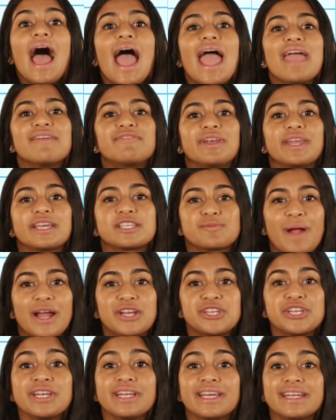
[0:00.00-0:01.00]
If an
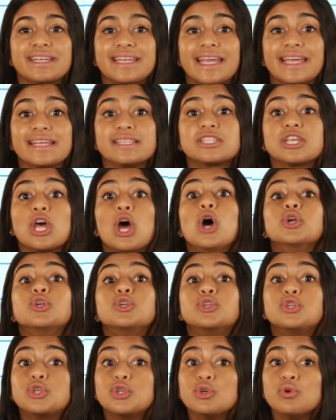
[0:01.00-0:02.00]
expression contains
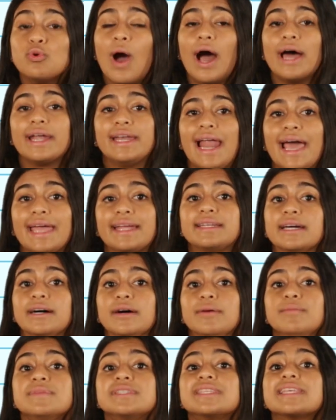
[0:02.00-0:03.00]
two unlike
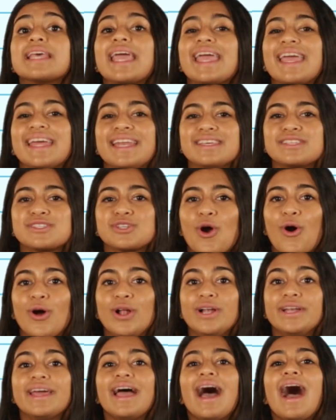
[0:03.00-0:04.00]
terms, it is
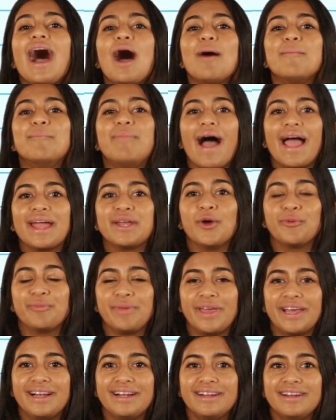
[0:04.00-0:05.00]
called a
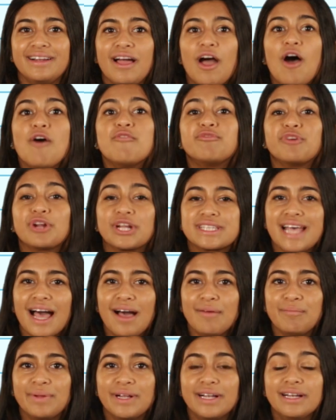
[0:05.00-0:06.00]
binomial. For
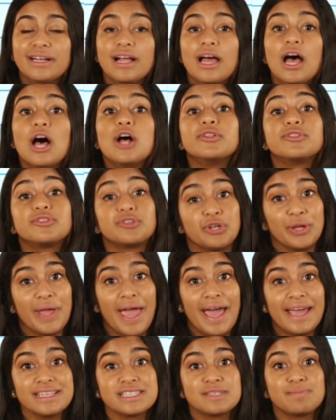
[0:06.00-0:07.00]
example,
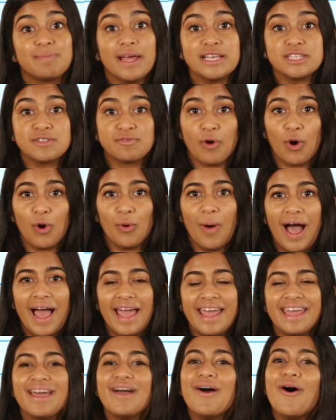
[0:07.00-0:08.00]
3x plus
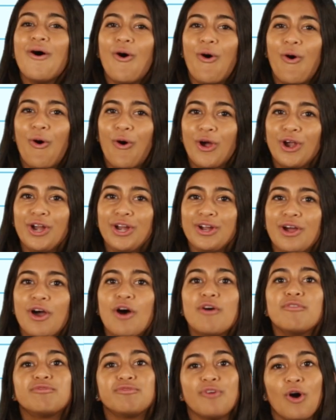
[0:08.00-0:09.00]
4y or
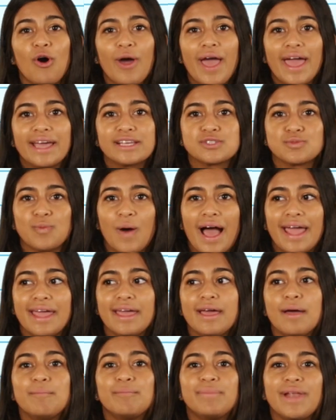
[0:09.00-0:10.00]
4xy
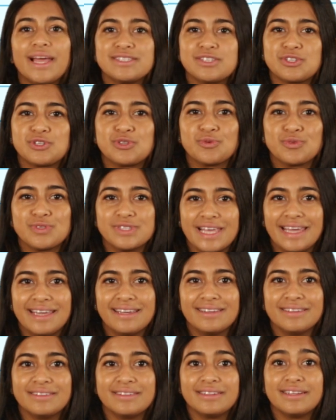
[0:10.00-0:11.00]
plus 2z.